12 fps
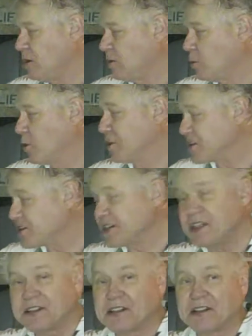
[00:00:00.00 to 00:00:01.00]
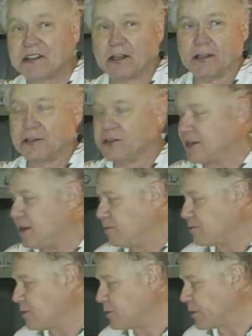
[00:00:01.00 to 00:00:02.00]
or this is the sun itself.
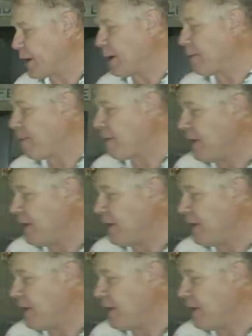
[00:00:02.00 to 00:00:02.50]
Okay,